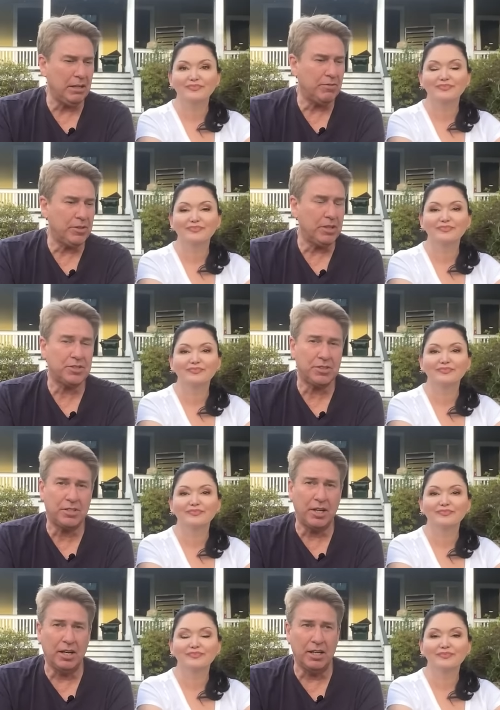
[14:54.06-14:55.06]
Speaker 1: of the
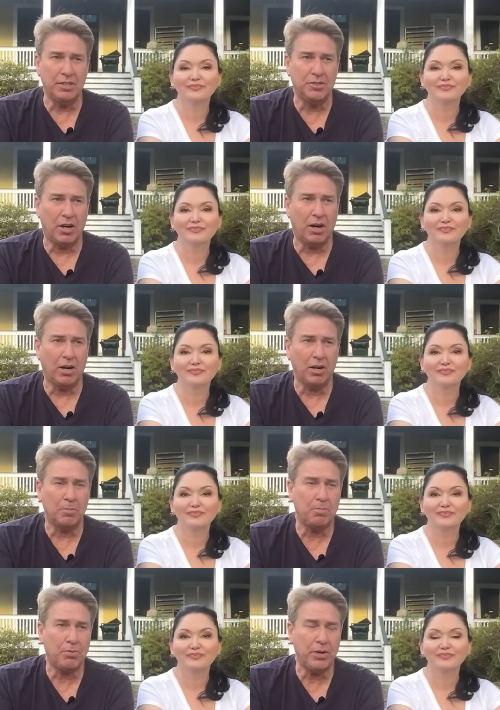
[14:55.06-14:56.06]
studs are
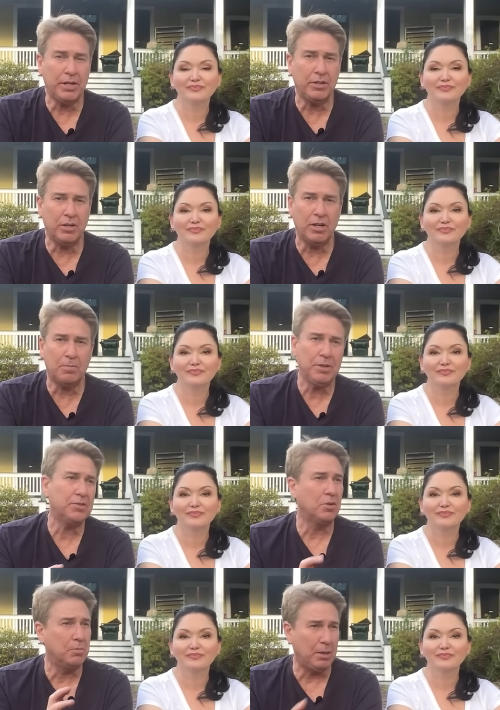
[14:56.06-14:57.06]
pretty good up
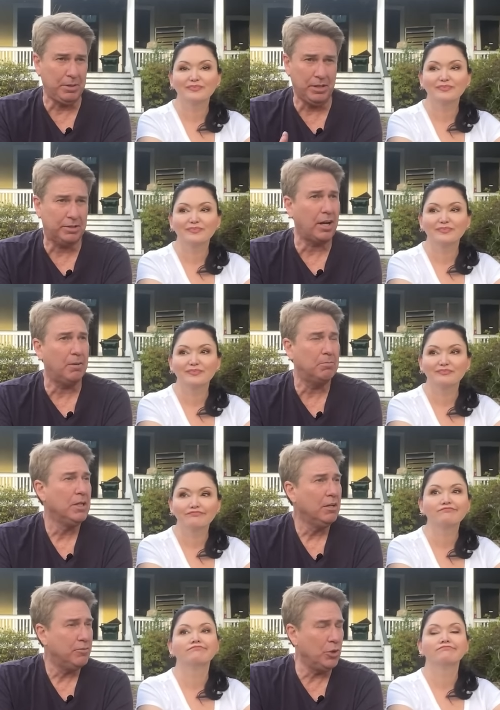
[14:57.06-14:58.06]
until maybe the top
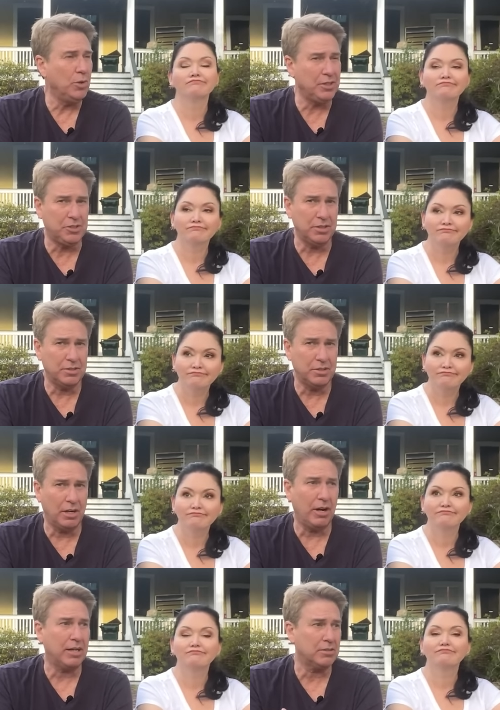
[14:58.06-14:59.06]
few inches.
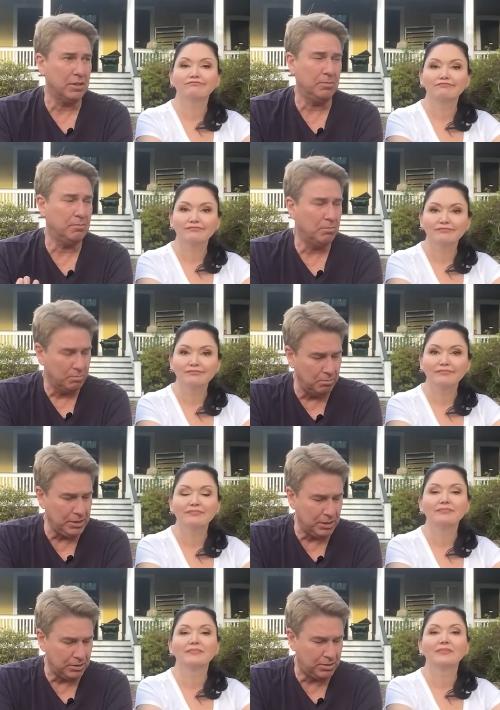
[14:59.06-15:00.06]
They're actually
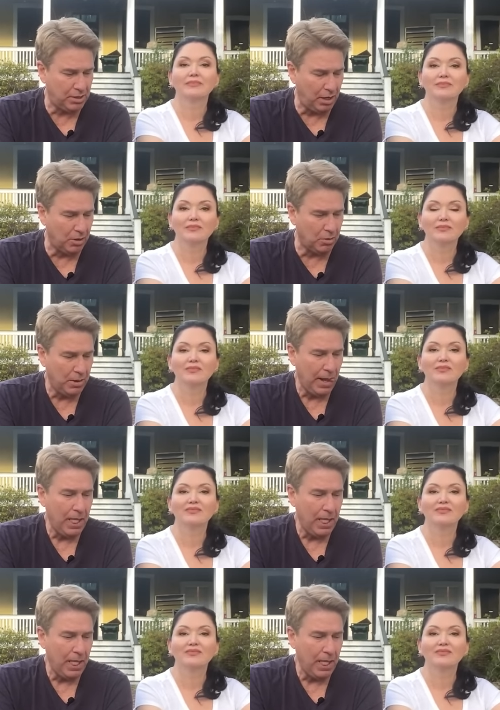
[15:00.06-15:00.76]
missing. So